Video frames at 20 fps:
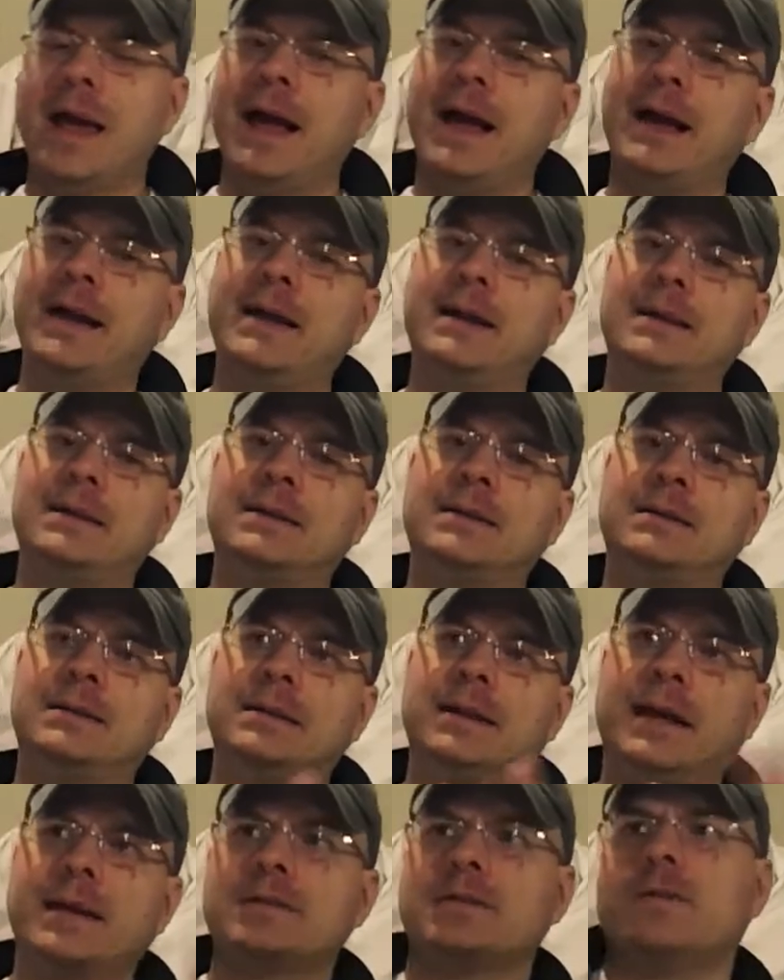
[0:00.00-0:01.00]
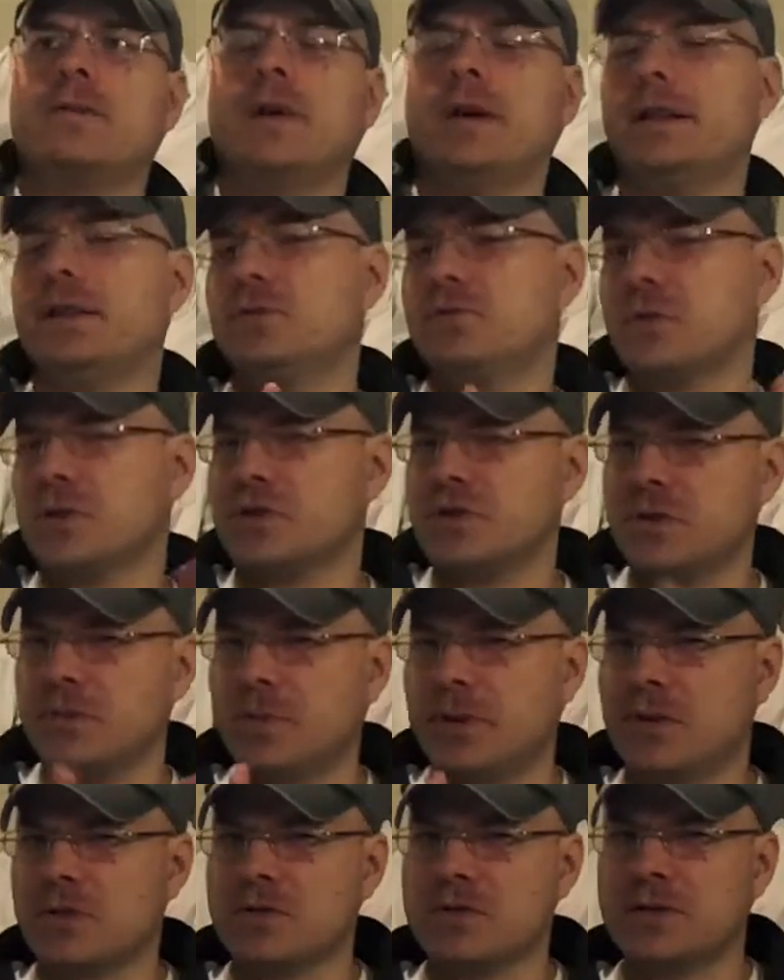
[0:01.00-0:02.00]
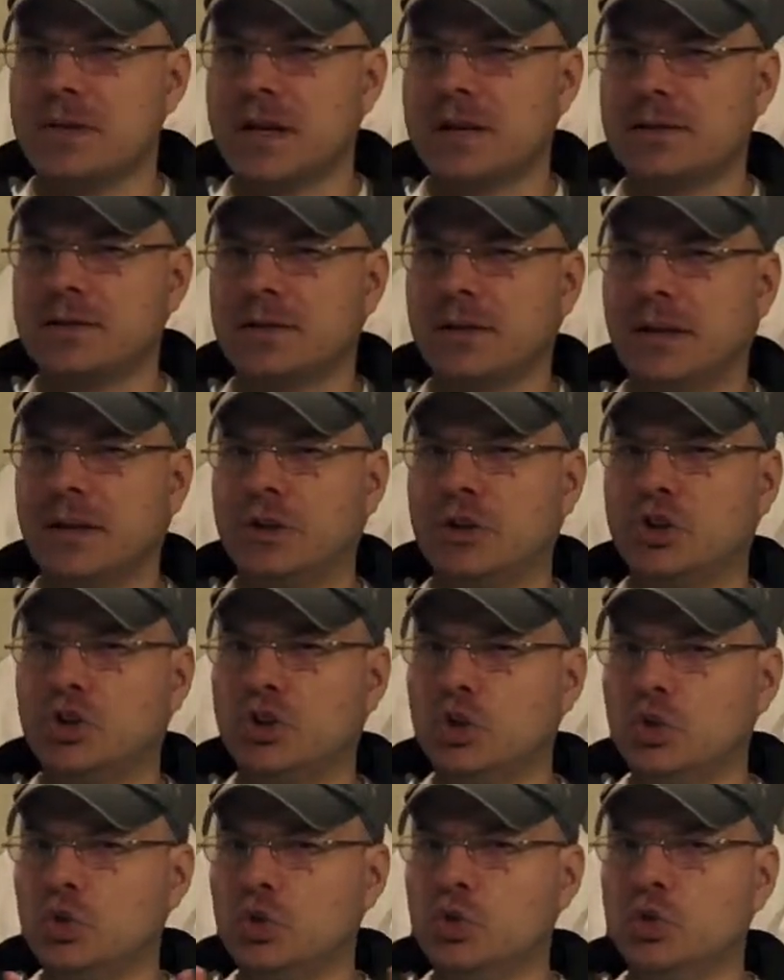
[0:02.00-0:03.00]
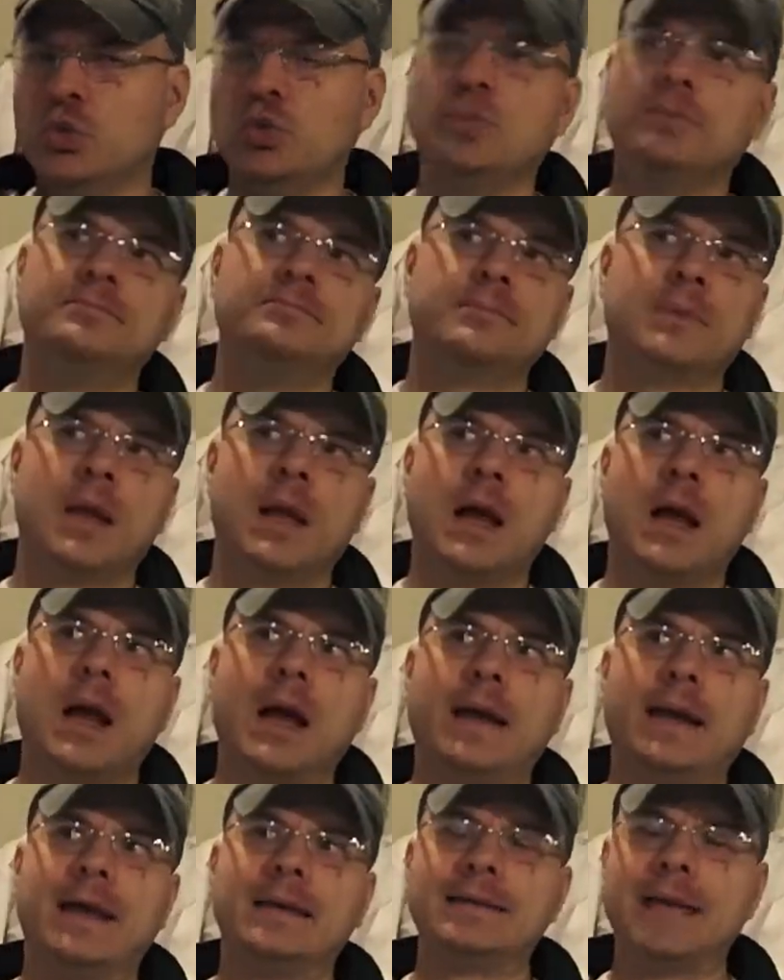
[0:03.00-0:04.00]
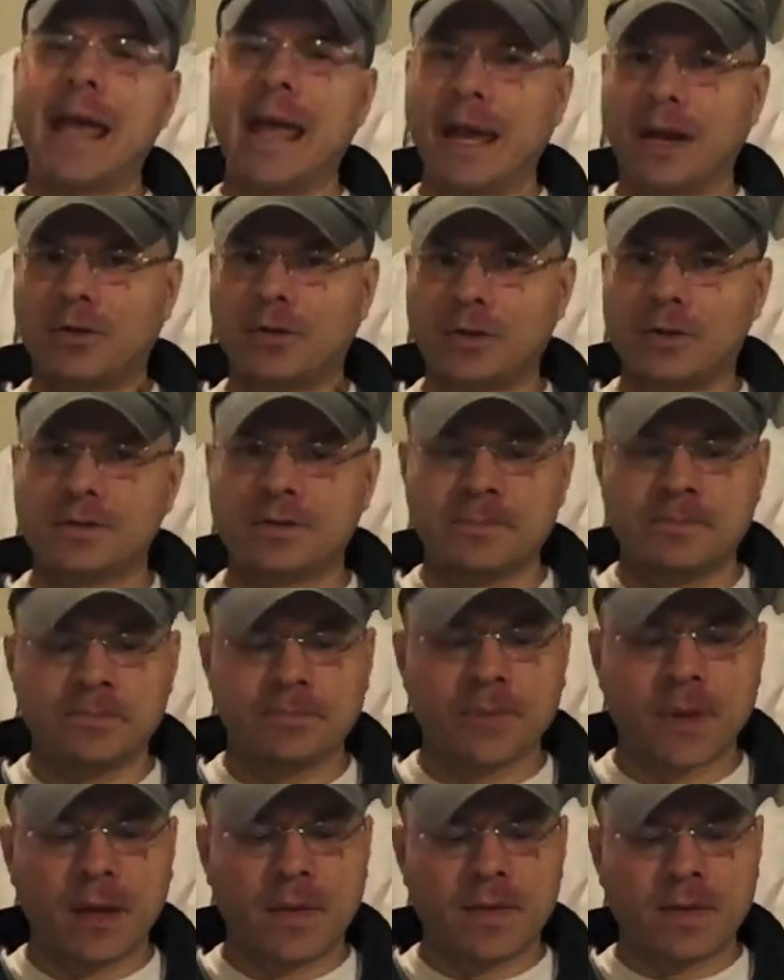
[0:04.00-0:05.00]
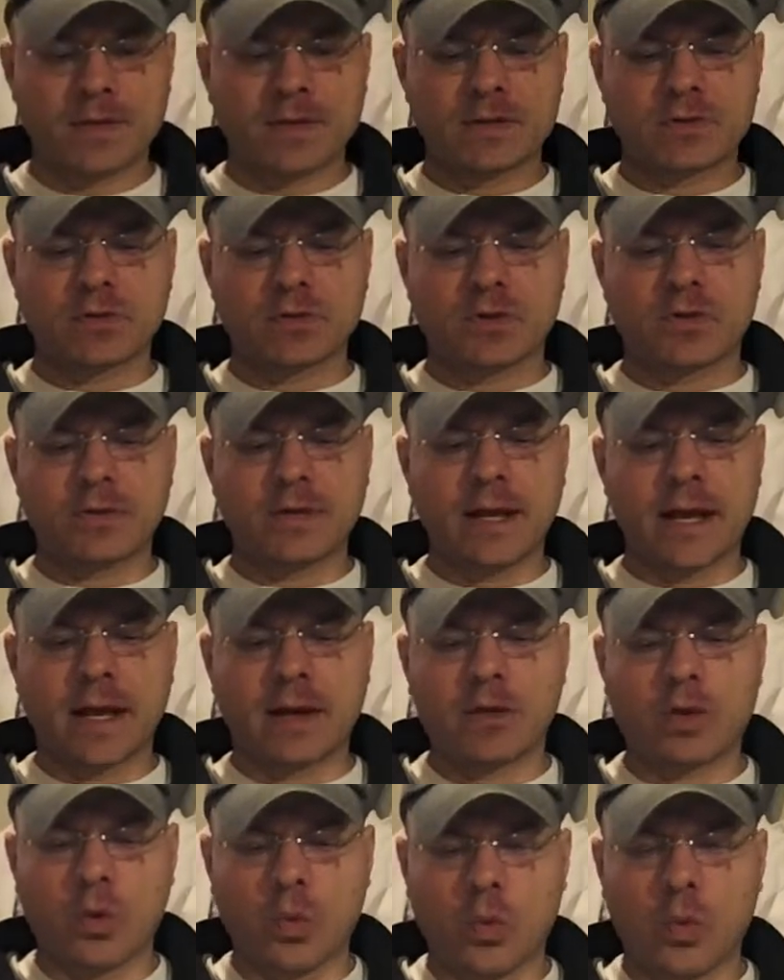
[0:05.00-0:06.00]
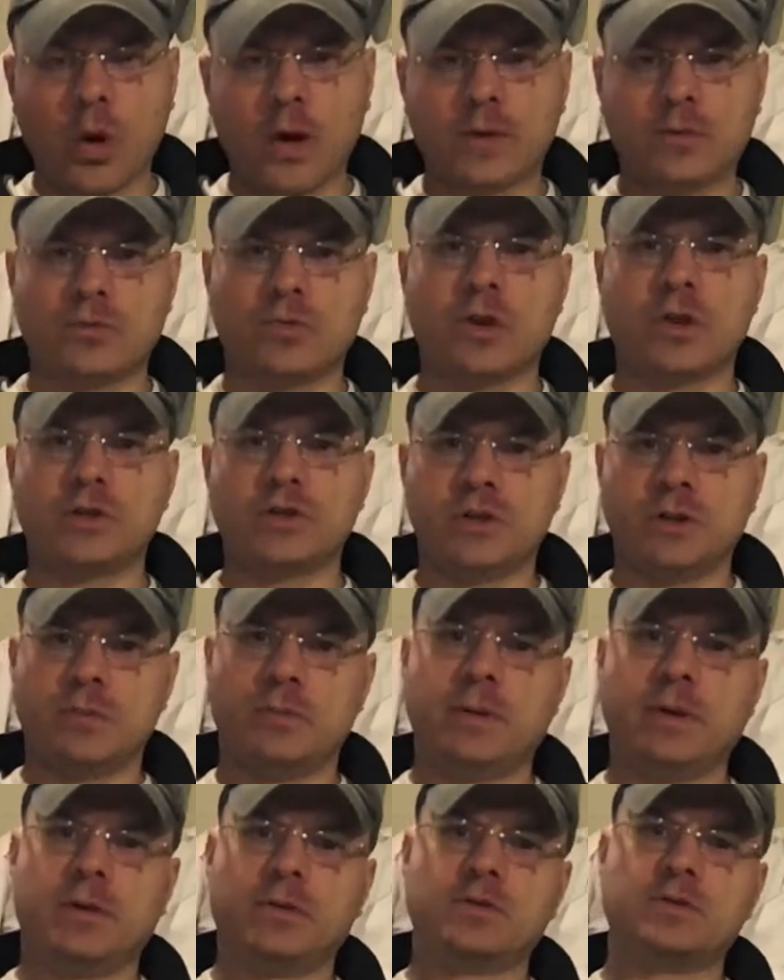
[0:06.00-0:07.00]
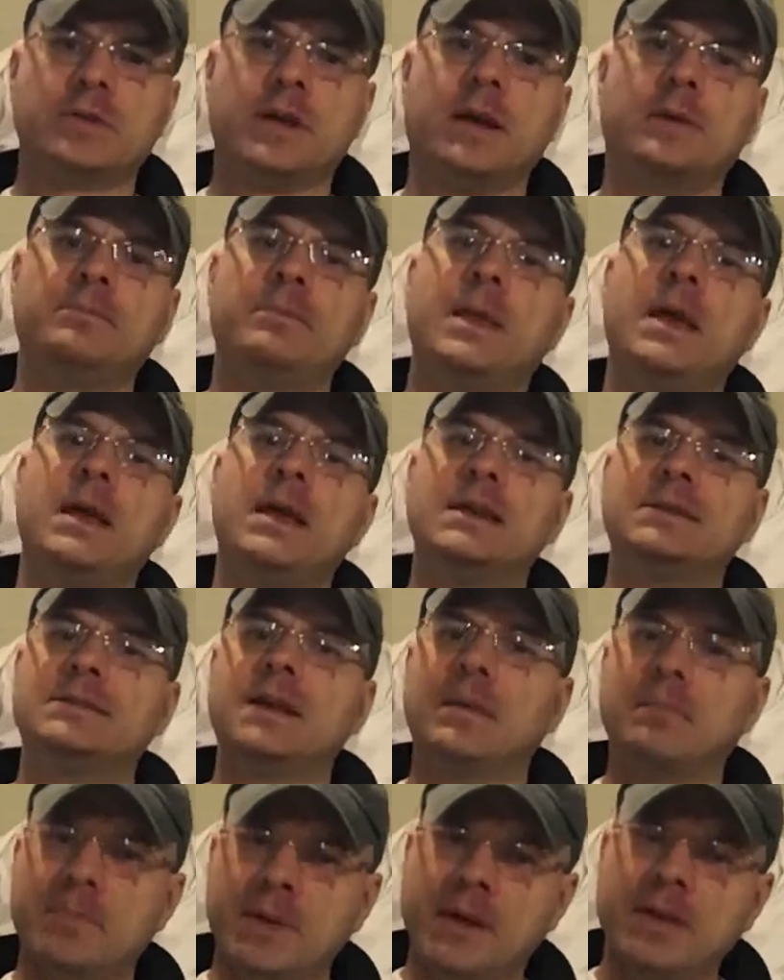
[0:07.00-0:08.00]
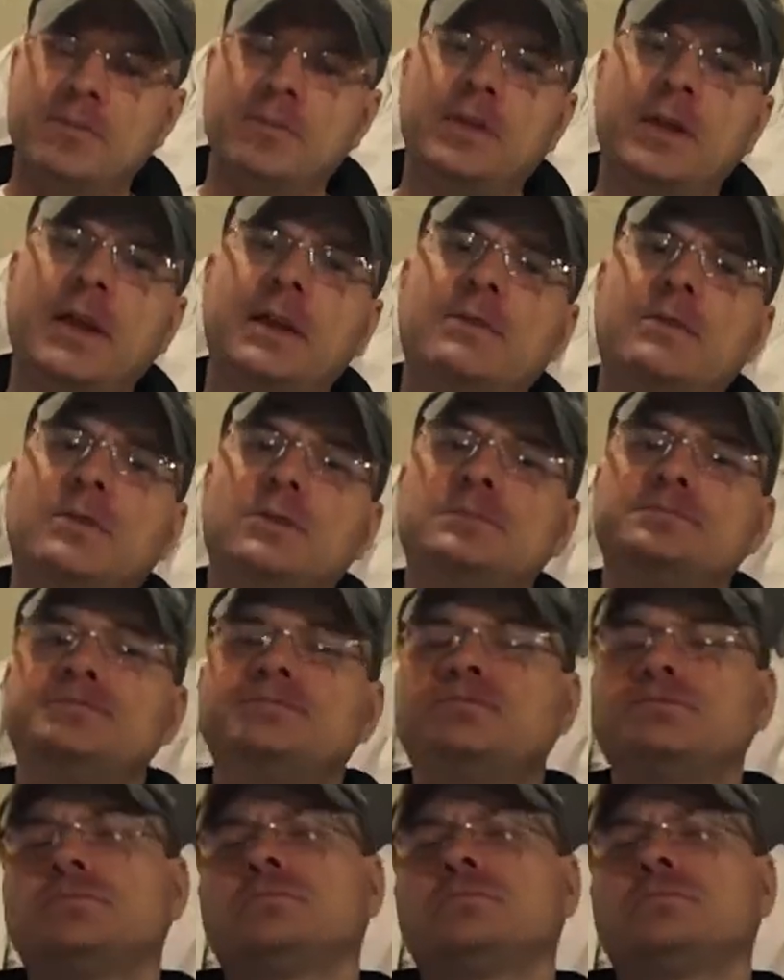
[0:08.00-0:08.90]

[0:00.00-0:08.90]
I kind of classify these Russian Imperial Stouts in like two, I guess, eras. This is sort of an era one Russian Imperial Stout. It's got big flavor.